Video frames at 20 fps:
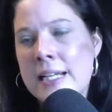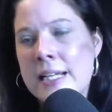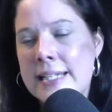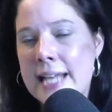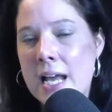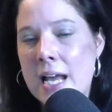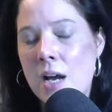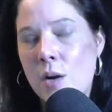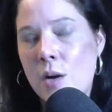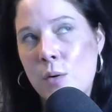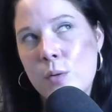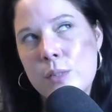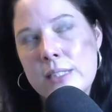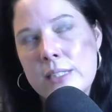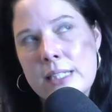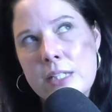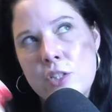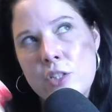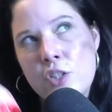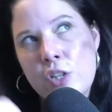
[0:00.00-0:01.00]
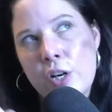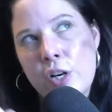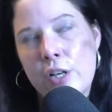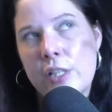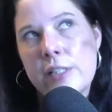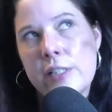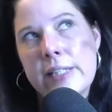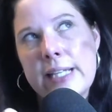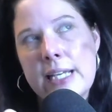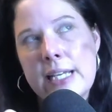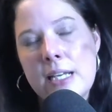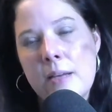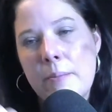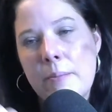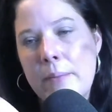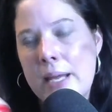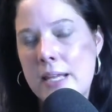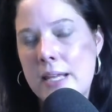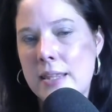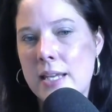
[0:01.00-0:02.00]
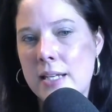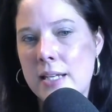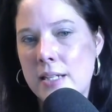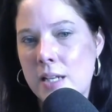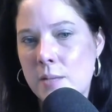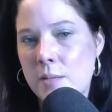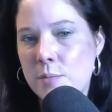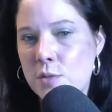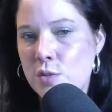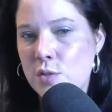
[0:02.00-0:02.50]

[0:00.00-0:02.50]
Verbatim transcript: Now, did Charlie make that up